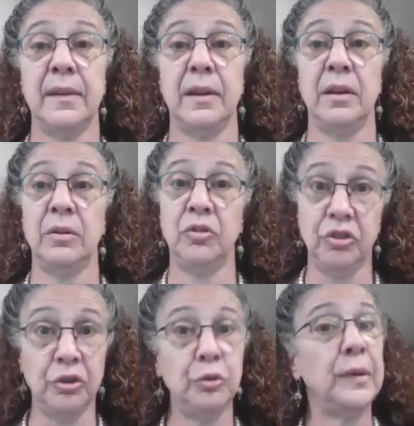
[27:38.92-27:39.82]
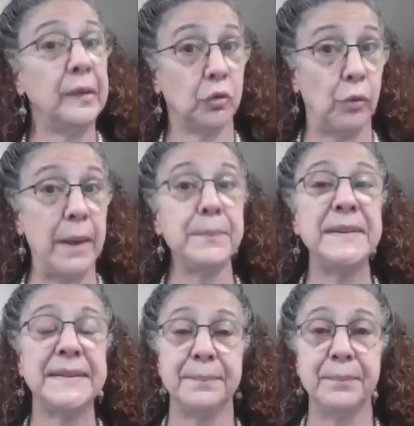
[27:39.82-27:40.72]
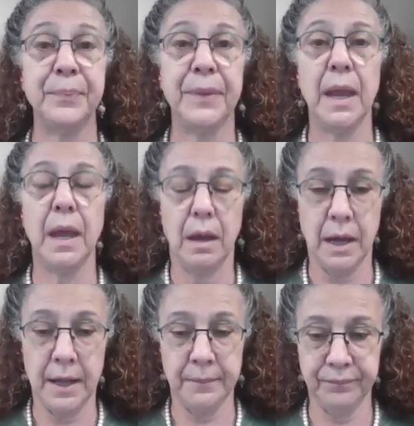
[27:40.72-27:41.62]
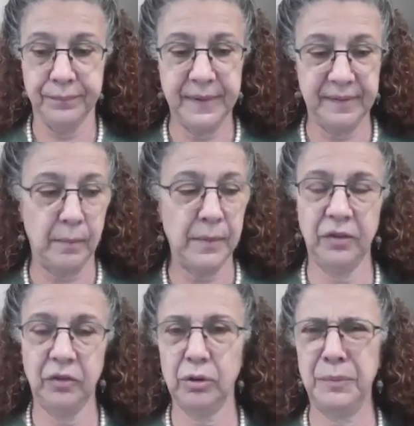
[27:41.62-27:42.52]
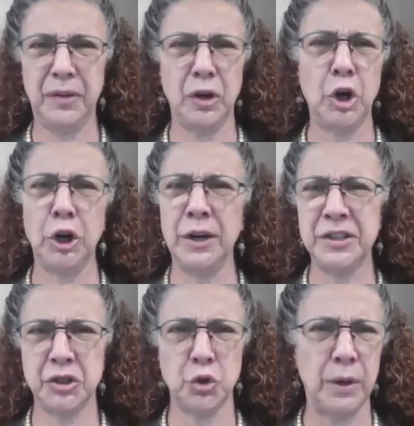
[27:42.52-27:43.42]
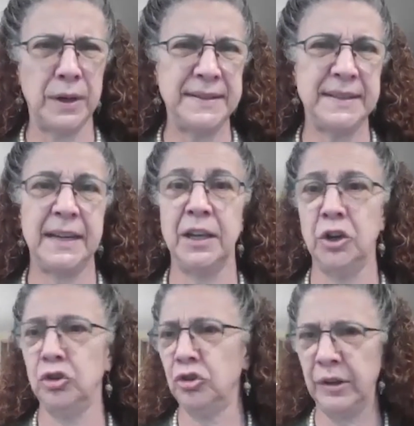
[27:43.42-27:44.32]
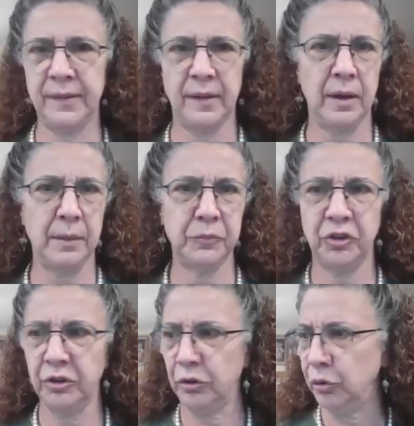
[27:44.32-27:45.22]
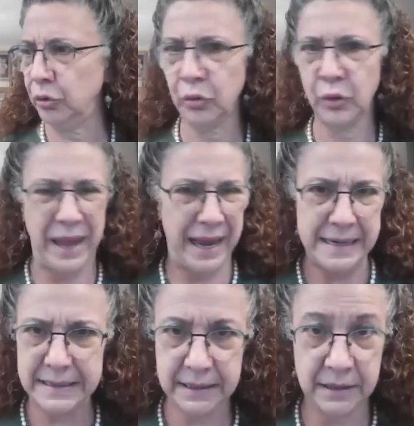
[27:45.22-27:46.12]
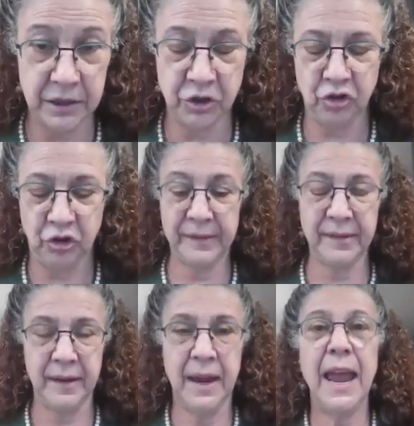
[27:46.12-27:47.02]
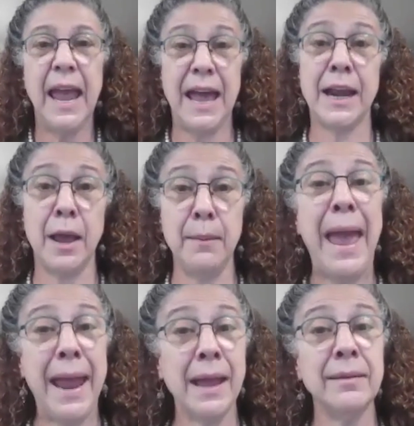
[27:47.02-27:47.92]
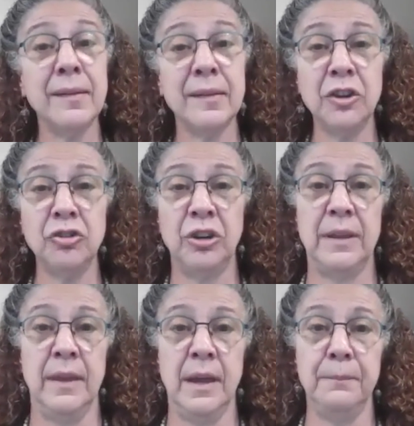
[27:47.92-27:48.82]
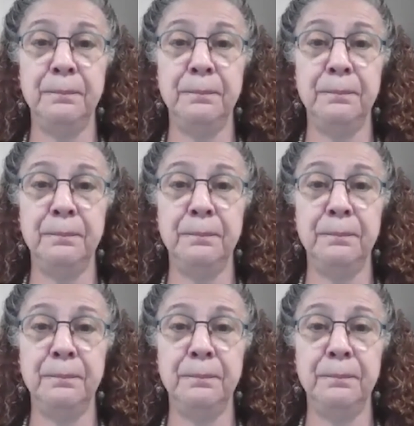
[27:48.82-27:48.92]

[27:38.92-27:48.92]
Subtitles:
into strips. Some of the strips are as short as 10 inches up to 18 inches. And I'm hand stitching them